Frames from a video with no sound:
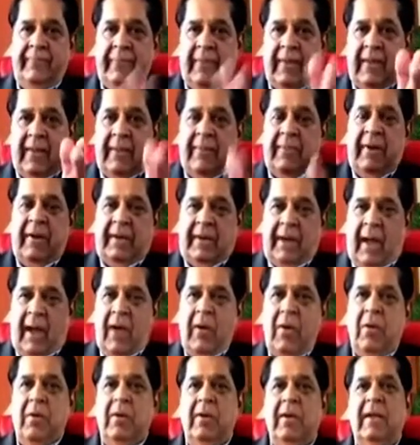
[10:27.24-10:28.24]
But
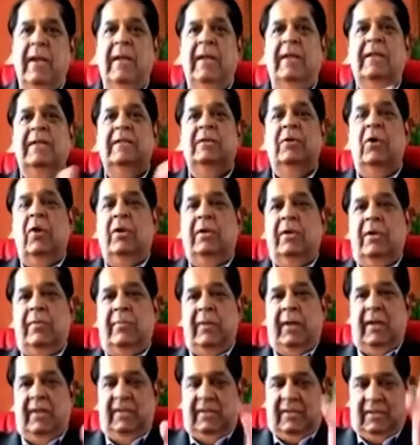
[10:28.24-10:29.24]
now it is
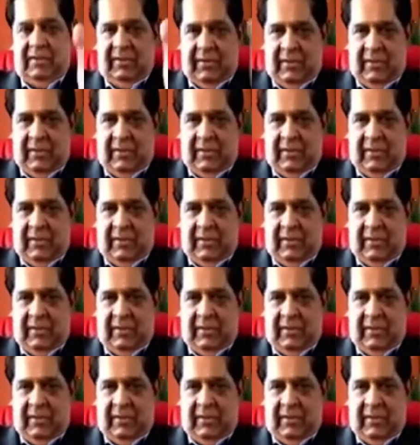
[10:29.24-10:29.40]
coterminous.